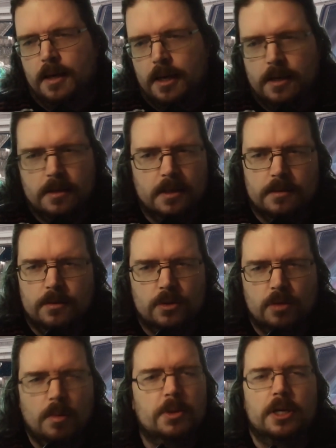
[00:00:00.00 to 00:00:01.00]
And you'll
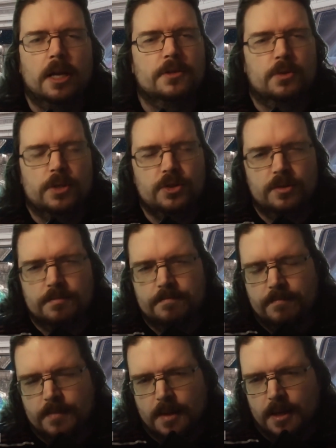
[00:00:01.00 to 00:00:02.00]
come up with a nice question.
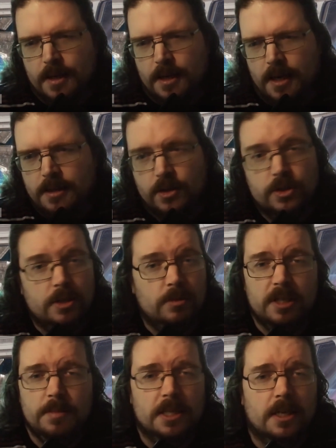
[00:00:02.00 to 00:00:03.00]
And then you can say,
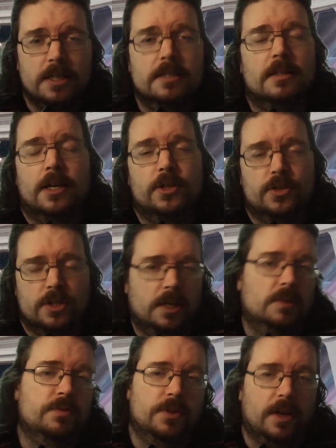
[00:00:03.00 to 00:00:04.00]
well, give me a nice Likert
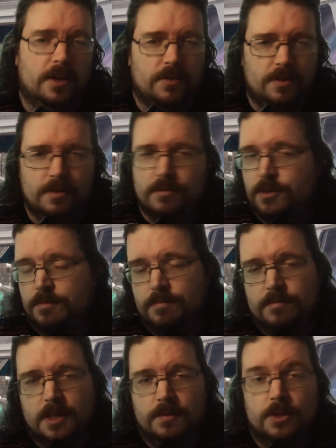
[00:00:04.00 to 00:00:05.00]
scale for that. And you can
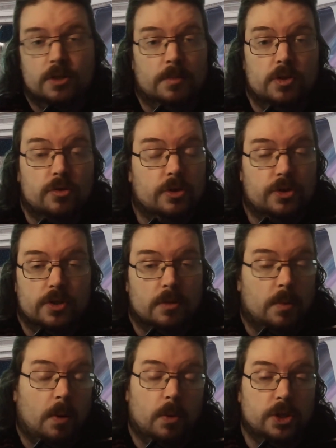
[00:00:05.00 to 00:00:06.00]
give it some instructions
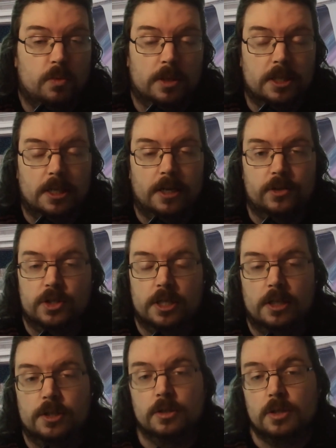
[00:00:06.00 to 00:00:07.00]
about what you want the Likert
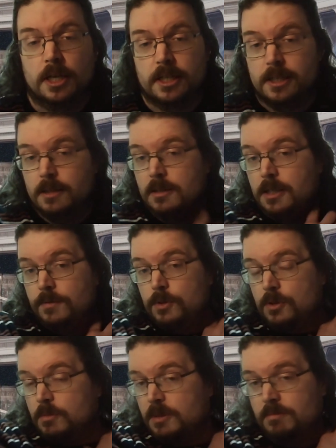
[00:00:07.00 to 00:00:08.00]
scale to look like. And it'll give you
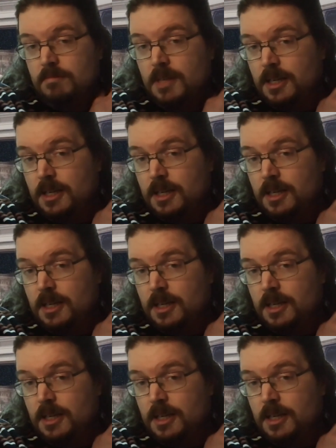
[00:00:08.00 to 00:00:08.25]
someone,